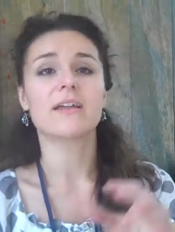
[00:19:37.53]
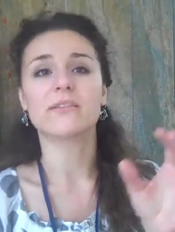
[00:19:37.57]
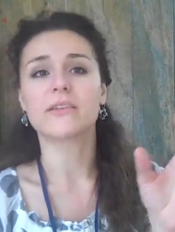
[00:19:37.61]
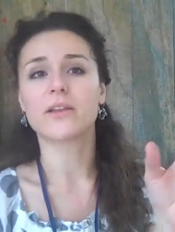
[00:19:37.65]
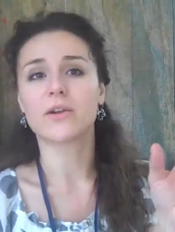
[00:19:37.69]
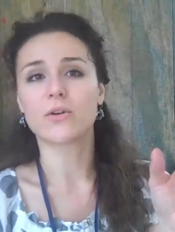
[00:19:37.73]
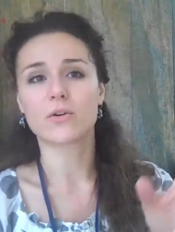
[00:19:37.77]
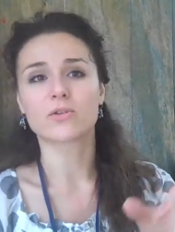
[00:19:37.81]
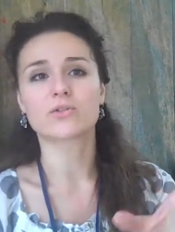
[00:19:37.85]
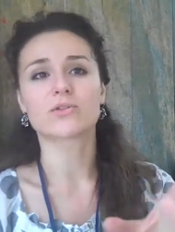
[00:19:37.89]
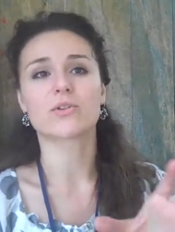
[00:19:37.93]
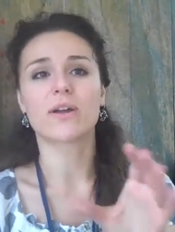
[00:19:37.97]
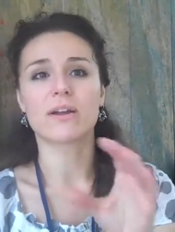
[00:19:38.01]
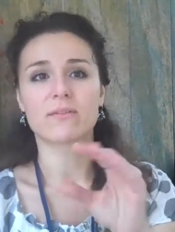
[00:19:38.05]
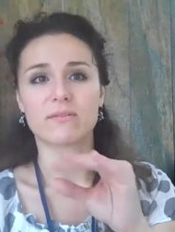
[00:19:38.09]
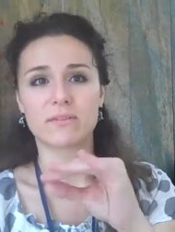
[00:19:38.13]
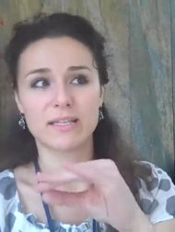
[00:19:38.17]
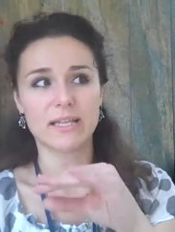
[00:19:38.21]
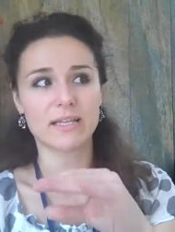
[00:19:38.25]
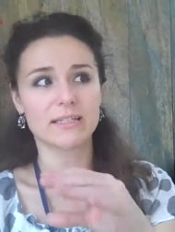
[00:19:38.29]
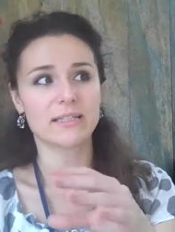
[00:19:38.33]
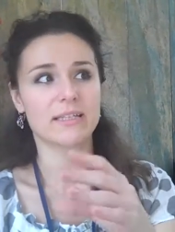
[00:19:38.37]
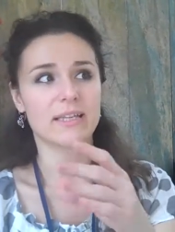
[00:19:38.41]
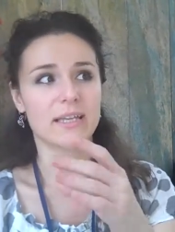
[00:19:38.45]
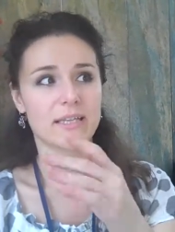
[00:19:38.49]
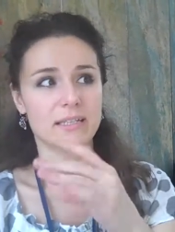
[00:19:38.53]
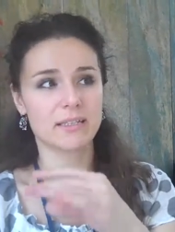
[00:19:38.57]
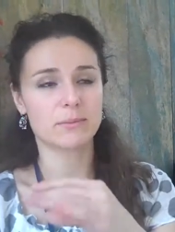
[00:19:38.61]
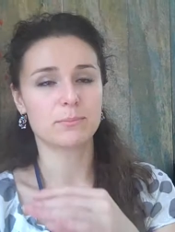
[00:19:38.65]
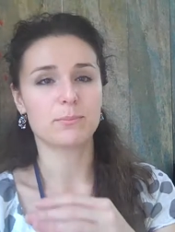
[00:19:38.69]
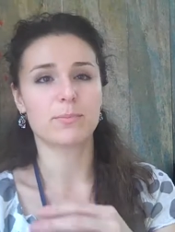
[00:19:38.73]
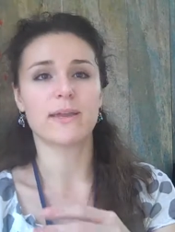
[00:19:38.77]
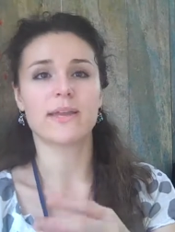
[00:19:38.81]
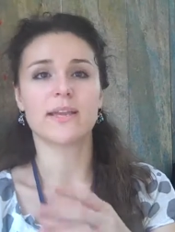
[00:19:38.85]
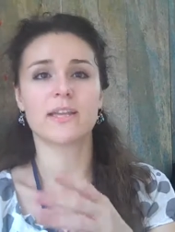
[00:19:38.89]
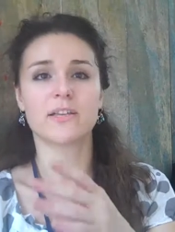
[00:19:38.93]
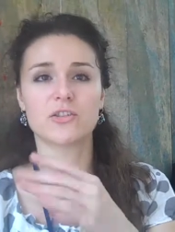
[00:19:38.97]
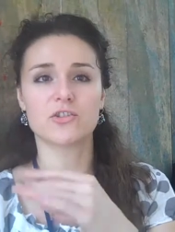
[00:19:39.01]
And they also have a
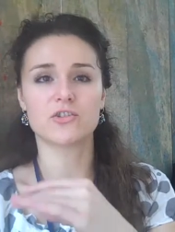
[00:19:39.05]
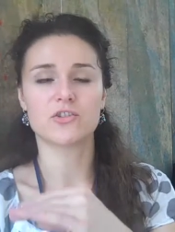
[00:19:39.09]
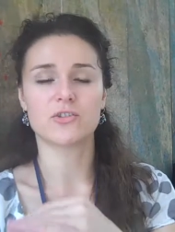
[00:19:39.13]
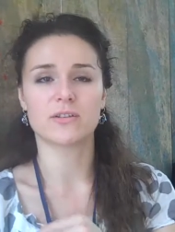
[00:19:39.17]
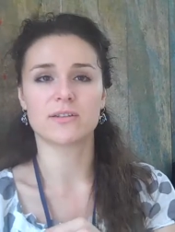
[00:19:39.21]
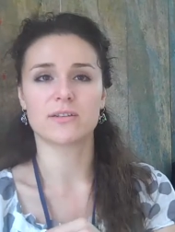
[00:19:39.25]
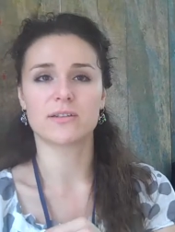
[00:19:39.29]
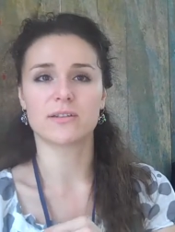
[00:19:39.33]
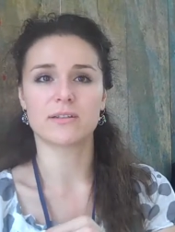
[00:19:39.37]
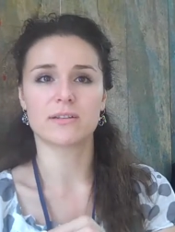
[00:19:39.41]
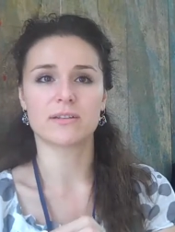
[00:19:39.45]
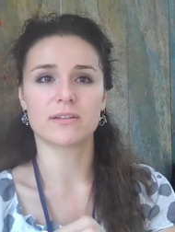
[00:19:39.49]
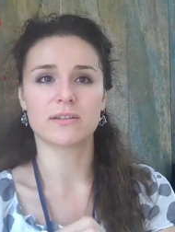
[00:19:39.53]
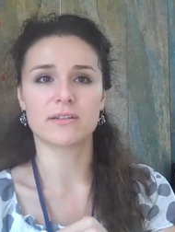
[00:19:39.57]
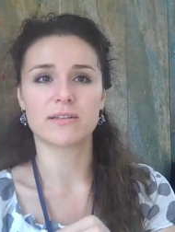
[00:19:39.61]
dedicated page uh,